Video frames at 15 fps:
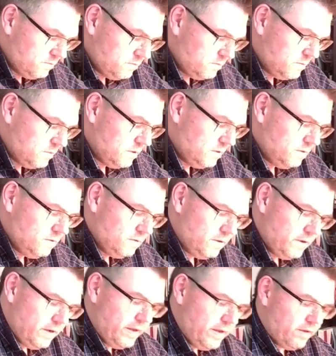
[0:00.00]
Uh,
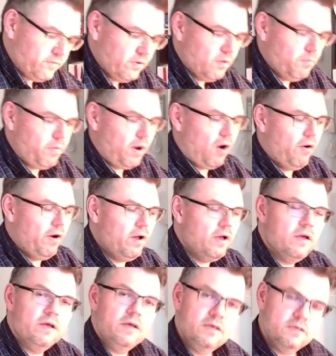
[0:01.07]
electrical power
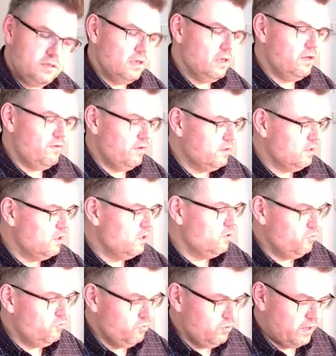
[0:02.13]
is delivered
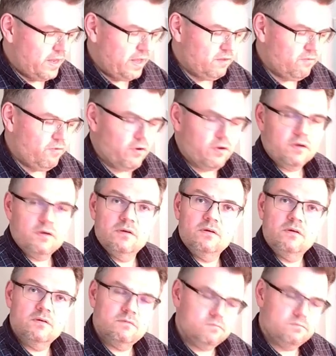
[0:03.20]
to the network. Uh.